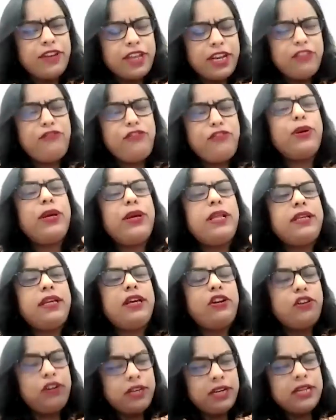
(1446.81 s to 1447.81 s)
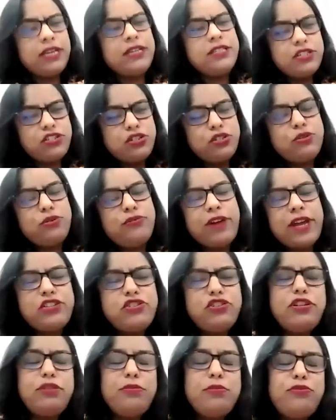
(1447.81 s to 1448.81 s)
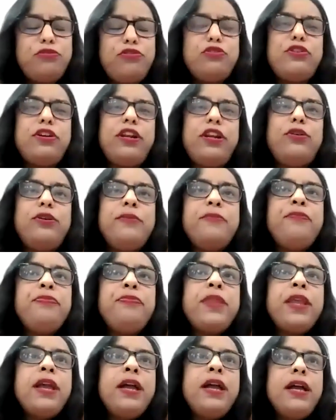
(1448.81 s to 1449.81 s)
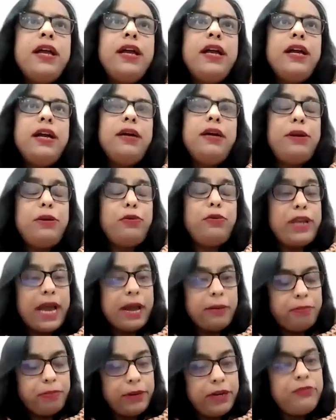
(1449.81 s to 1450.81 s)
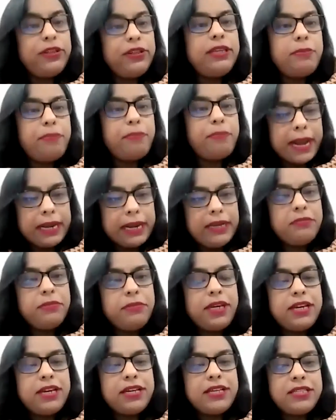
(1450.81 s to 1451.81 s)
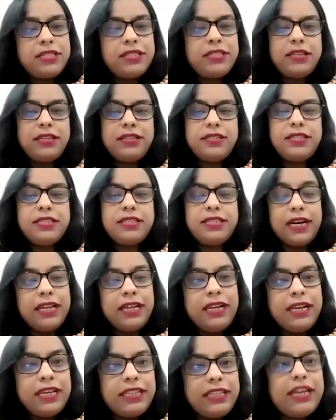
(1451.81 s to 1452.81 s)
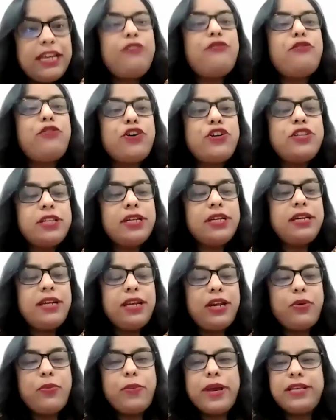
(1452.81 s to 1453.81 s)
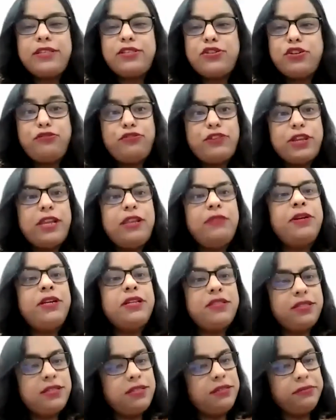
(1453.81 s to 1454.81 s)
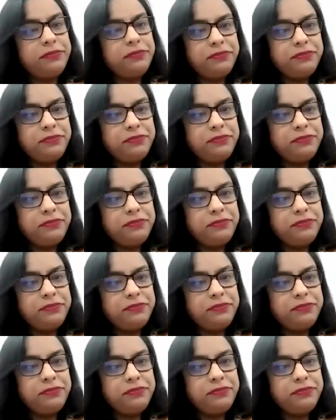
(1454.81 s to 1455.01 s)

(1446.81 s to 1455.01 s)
very few healthcare organizations have actually moved to cloud. But what happened with the pandemic is suddenly there was a request of telemedicine.